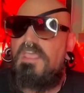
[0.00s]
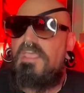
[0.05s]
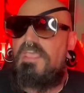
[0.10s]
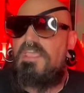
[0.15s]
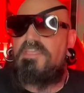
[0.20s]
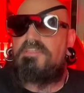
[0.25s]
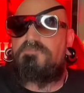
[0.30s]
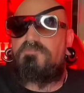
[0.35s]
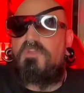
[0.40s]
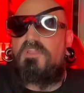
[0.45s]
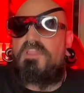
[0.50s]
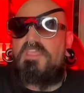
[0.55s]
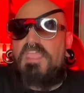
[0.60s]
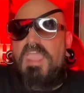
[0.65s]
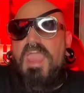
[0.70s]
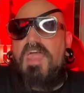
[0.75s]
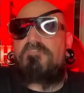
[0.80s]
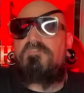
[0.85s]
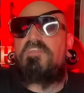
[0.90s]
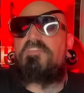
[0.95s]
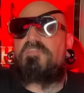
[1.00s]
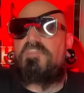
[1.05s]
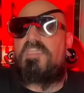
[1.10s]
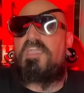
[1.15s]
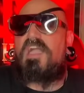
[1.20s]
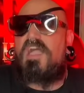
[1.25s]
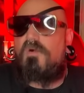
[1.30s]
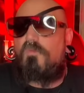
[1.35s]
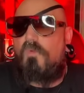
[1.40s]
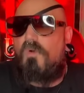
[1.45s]
He's really
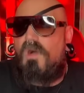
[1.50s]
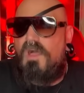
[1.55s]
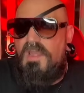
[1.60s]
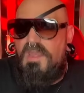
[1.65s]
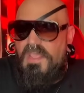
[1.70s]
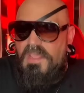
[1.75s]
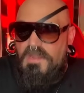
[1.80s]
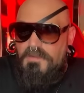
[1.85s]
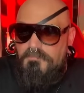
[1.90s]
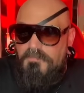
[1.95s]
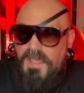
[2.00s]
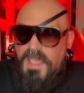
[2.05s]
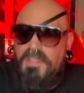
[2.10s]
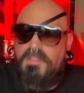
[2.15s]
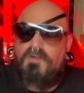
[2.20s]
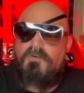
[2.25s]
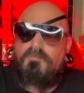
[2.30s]
everything I want in a Michael